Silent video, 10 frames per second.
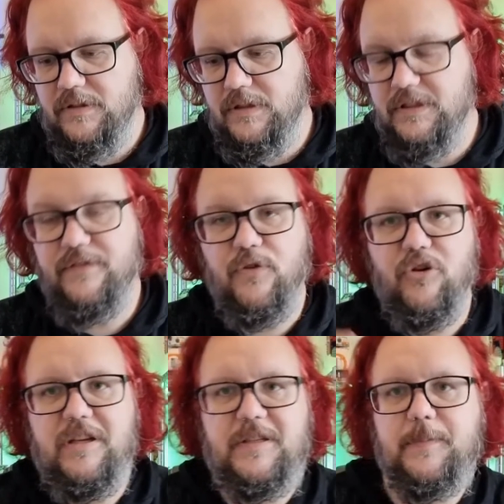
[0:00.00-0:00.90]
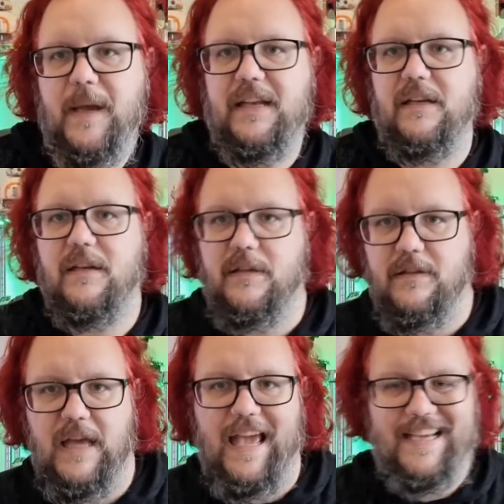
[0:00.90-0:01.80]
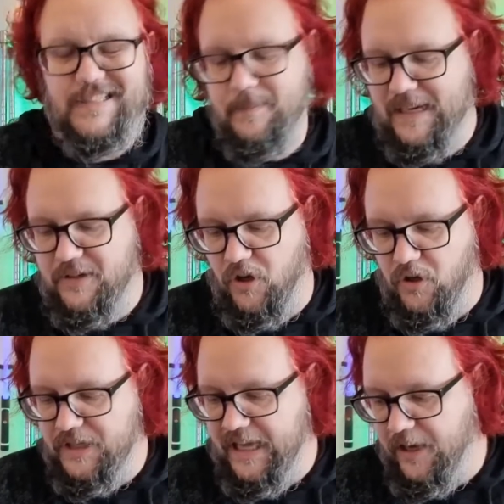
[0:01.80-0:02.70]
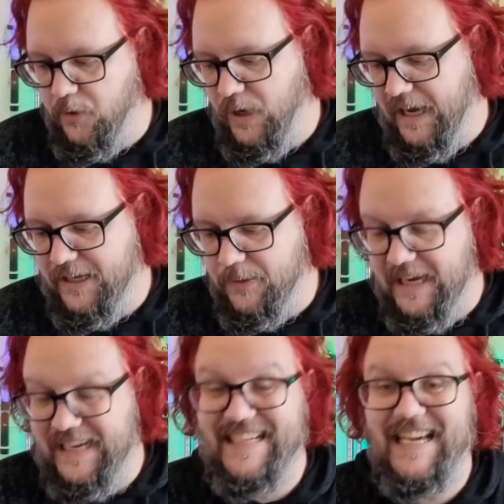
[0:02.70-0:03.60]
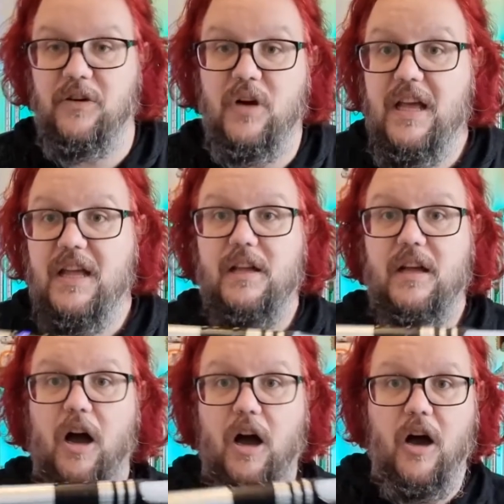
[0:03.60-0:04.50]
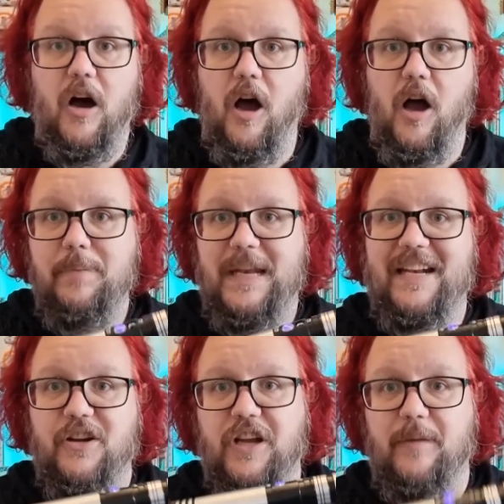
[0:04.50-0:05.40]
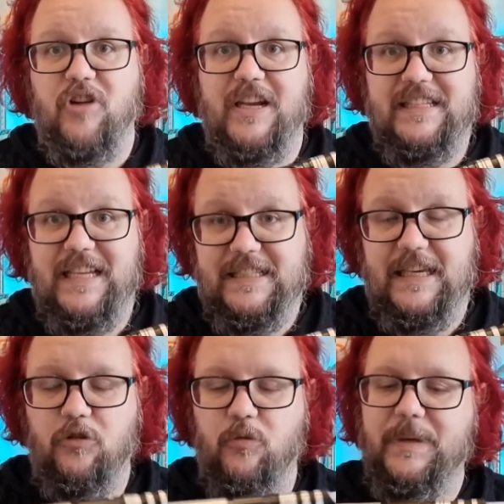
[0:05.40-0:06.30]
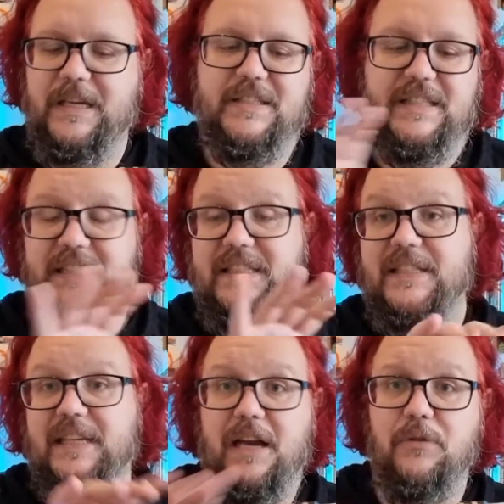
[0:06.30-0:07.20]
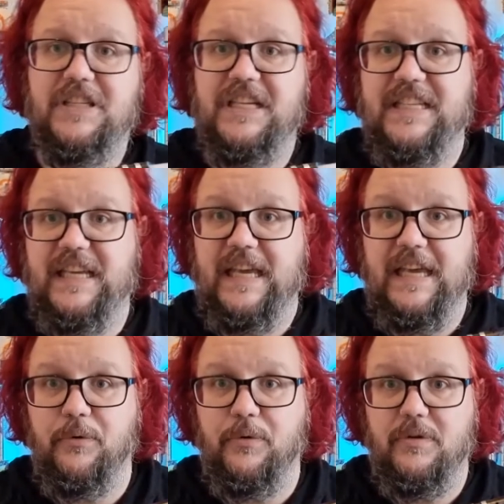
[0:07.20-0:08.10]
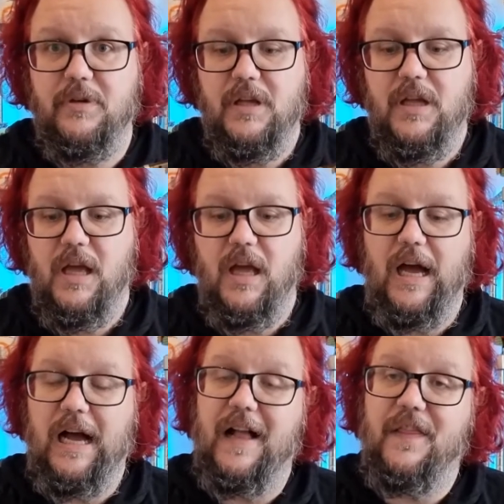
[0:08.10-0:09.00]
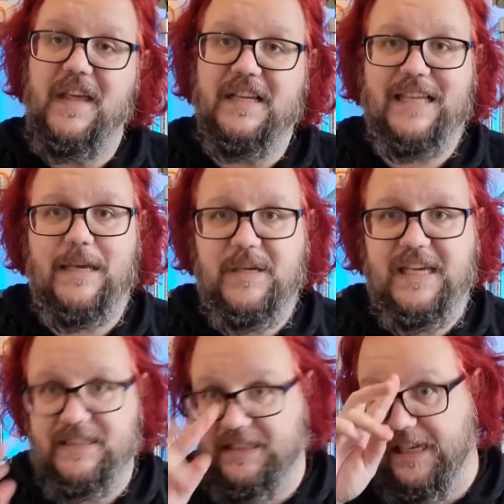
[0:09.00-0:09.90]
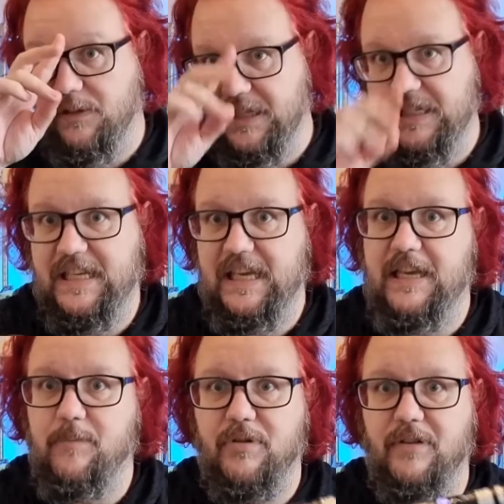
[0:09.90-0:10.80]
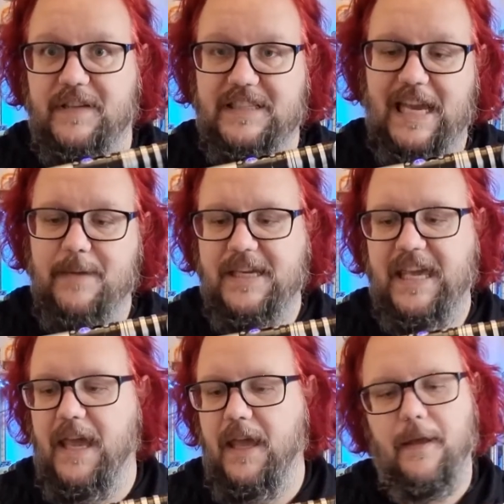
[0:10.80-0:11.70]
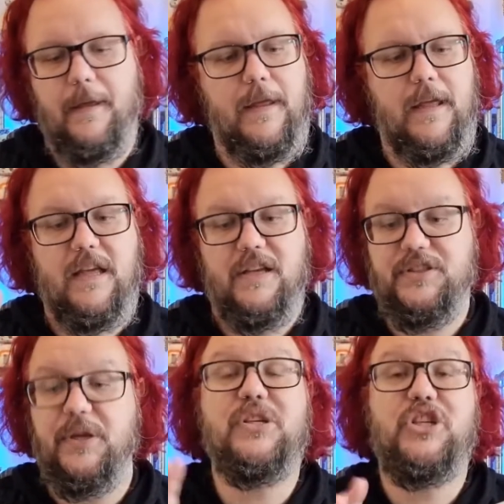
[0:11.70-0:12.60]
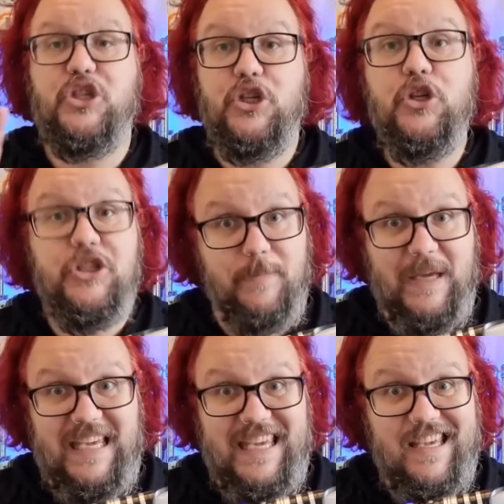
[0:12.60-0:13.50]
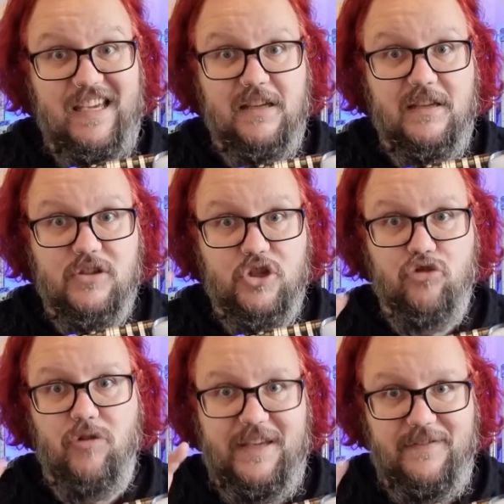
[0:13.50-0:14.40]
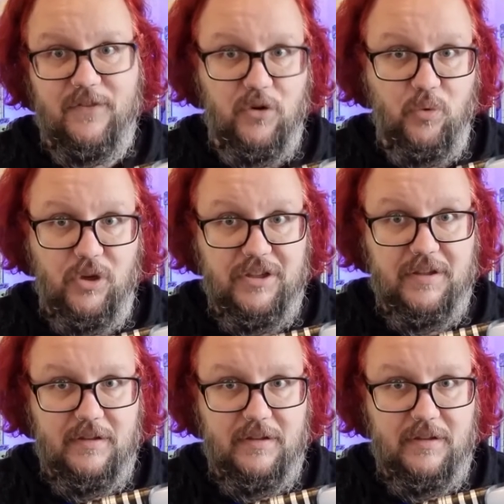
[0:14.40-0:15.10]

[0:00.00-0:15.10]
you've already spent X amount on the hilt anyway. Now, I'm planning on upgrading this hilt because this is an LGT hilt. Their saber kit's an LGT Proffie saber kit, so it should be straightforward.